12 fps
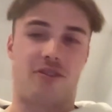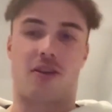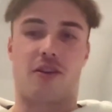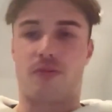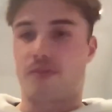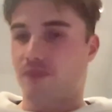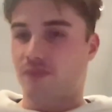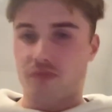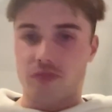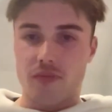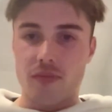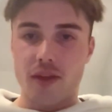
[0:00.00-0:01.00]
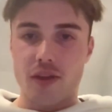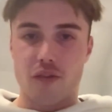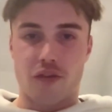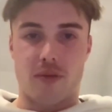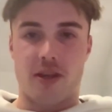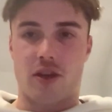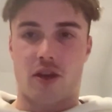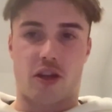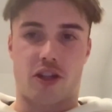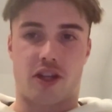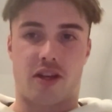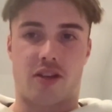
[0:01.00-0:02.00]
So for me,
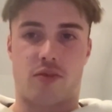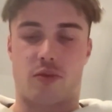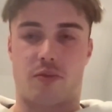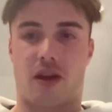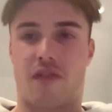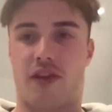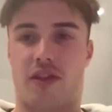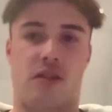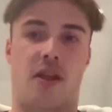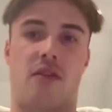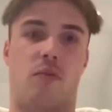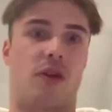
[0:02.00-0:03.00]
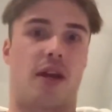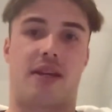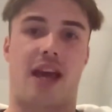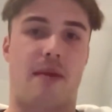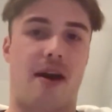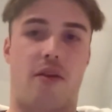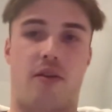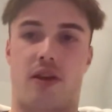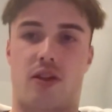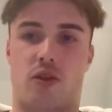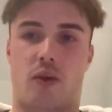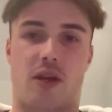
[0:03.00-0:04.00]
college tennis was perfect. And then when I came out
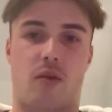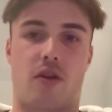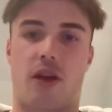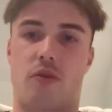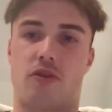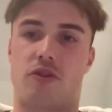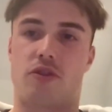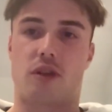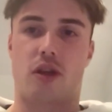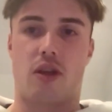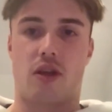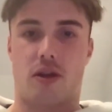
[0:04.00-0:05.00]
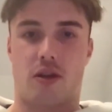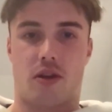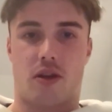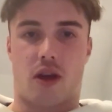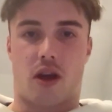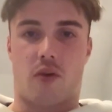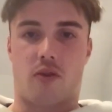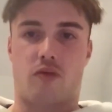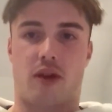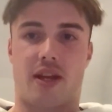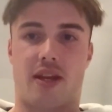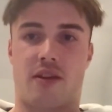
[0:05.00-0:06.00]
at 21, I was
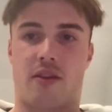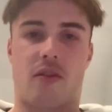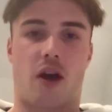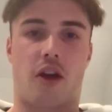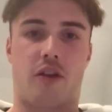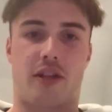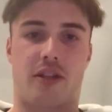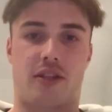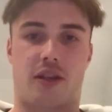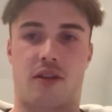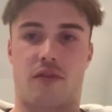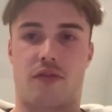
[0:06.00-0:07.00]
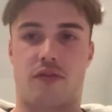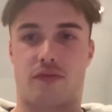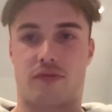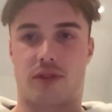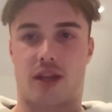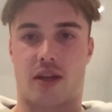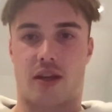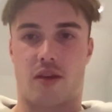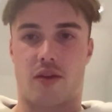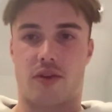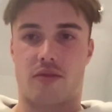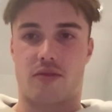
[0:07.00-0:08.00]
ready and hungry to kind of get
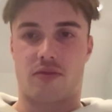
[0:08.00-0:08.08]
going.